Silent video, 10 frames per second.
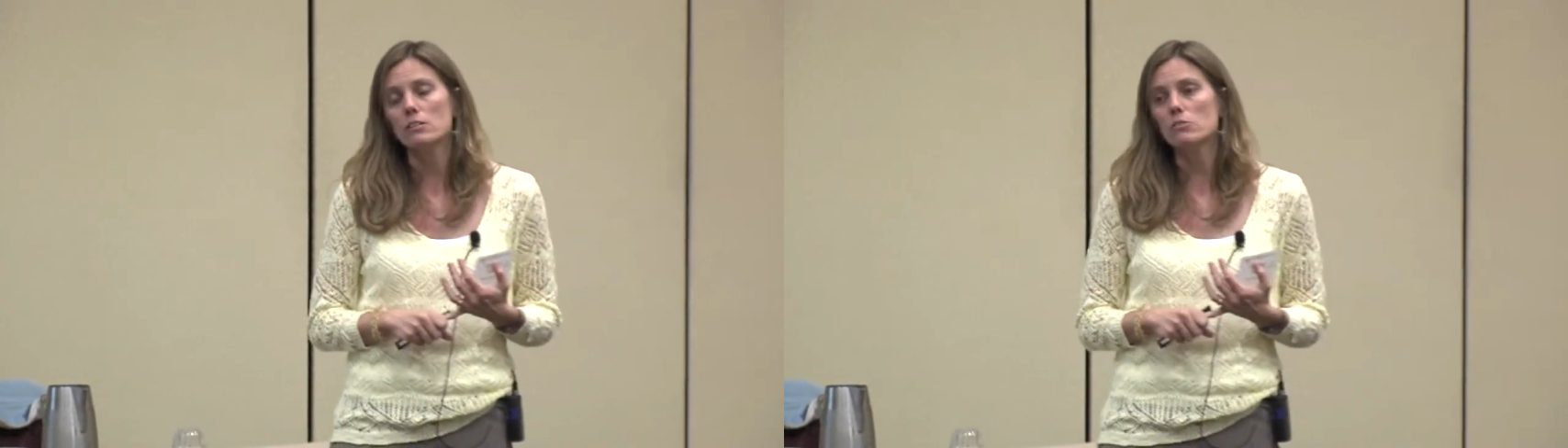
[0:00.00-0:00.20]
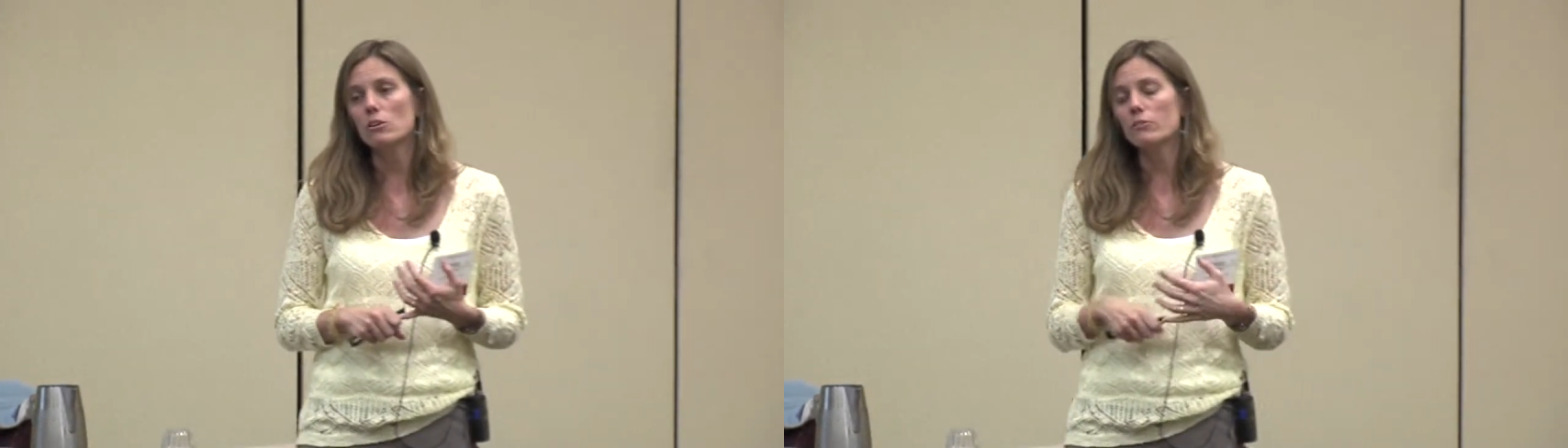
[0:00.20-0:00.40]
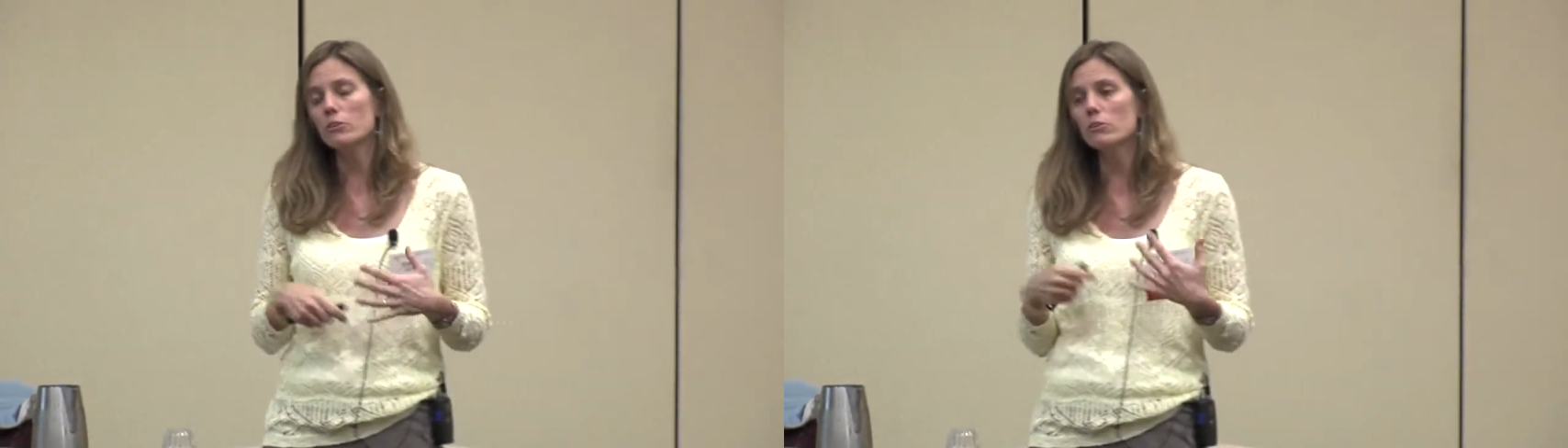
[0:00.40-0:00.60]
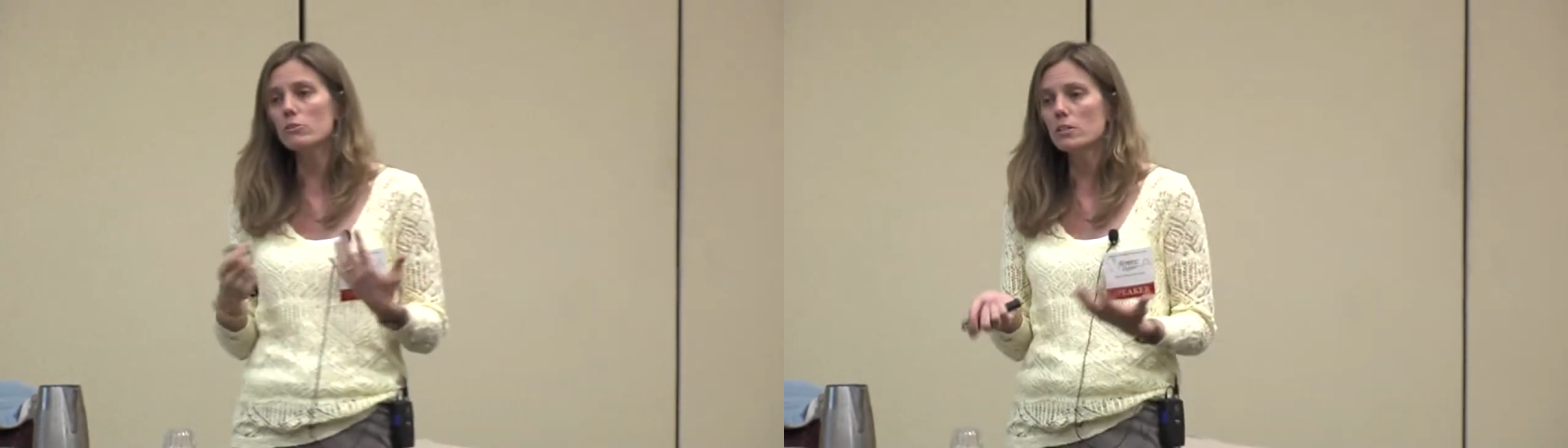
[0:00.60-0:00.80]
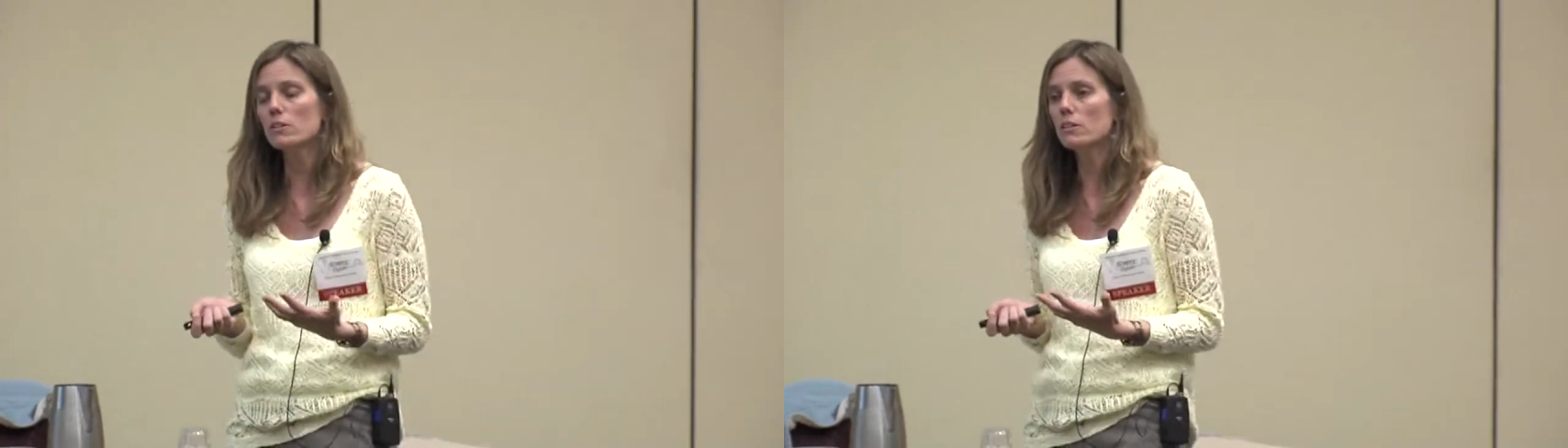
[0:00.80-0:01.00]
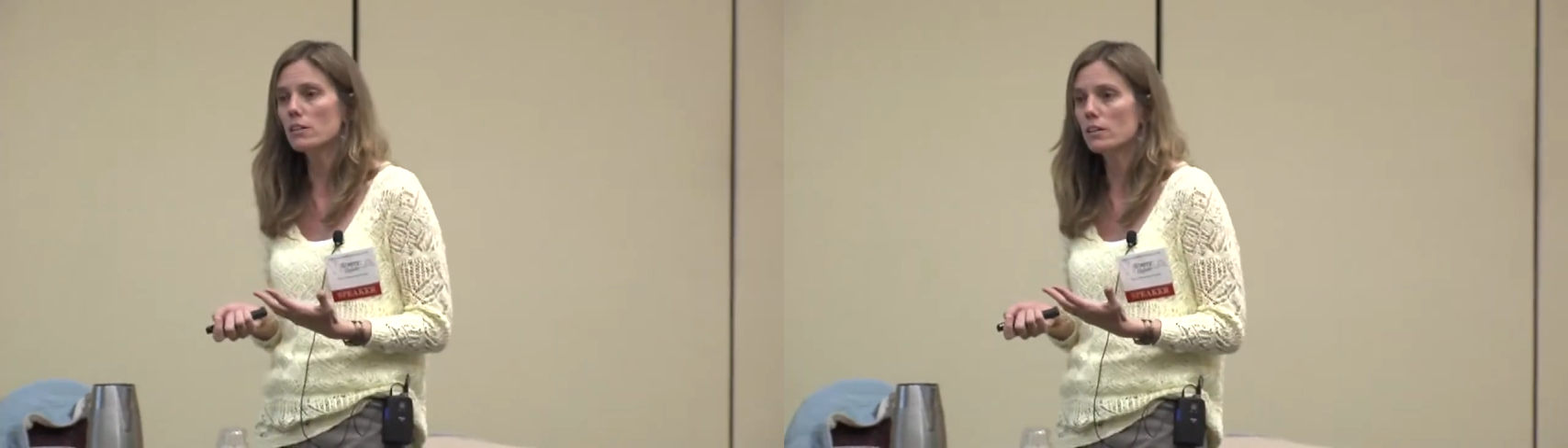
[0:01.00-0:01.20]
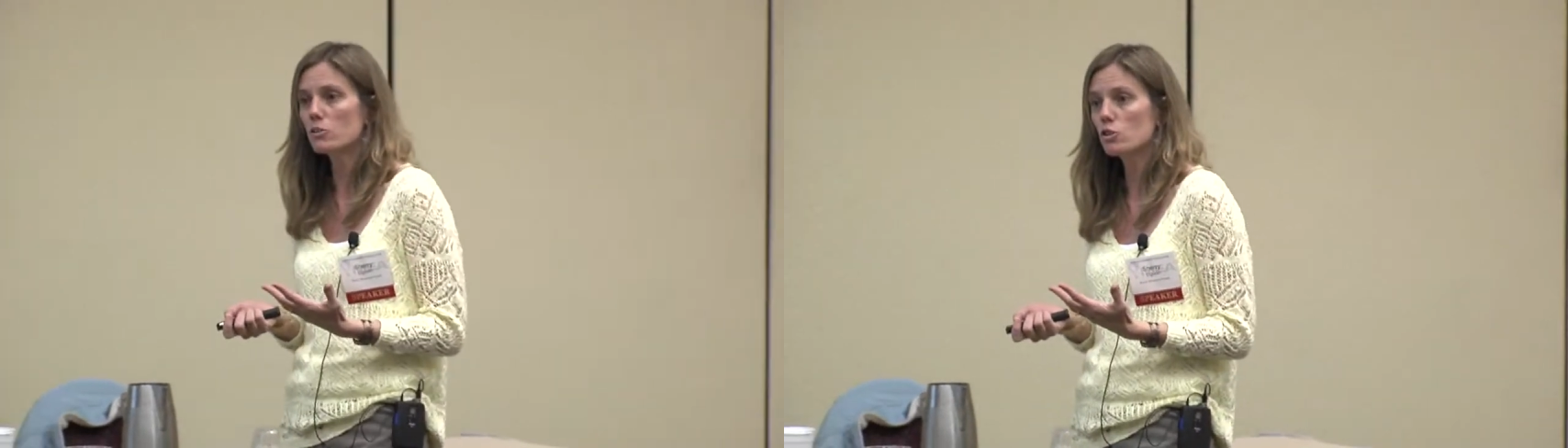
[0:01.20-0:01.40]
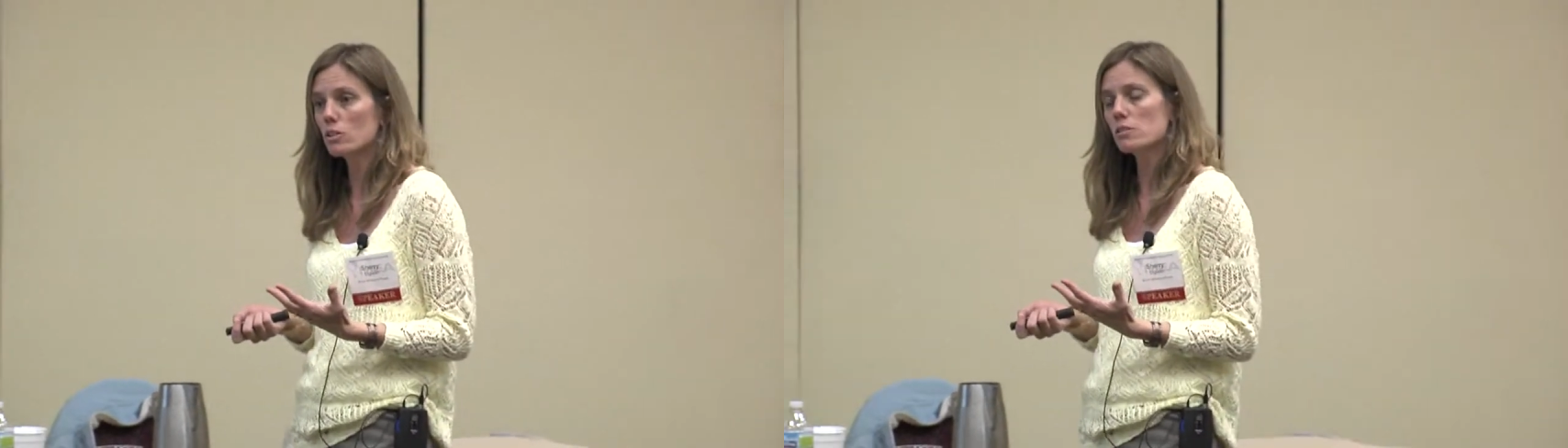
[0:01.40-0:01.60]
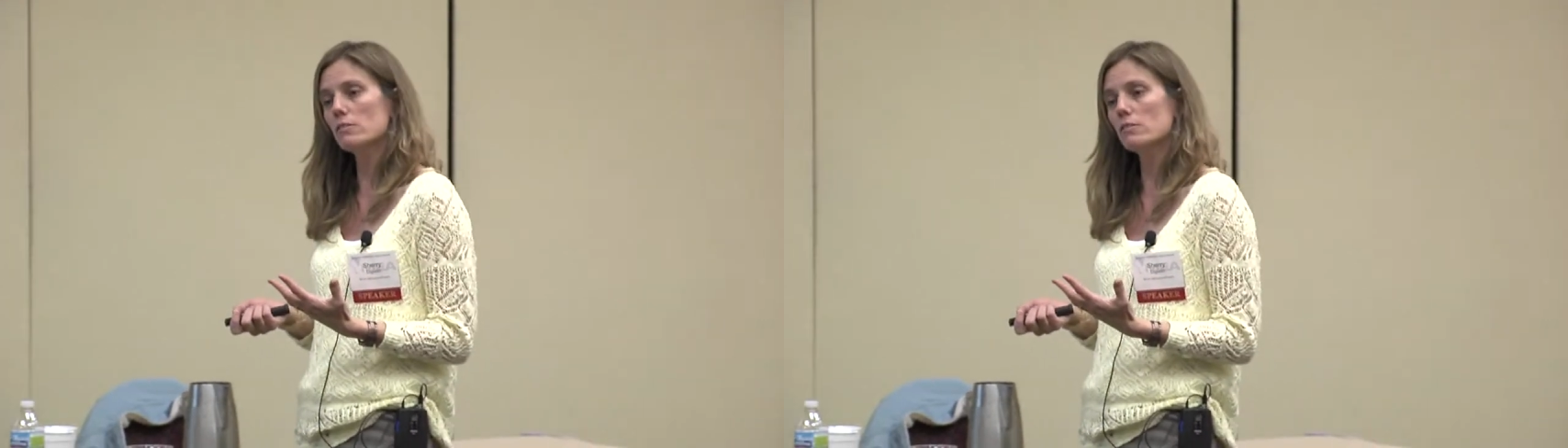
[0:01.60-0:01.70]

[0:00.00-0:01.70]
And so if your utility is just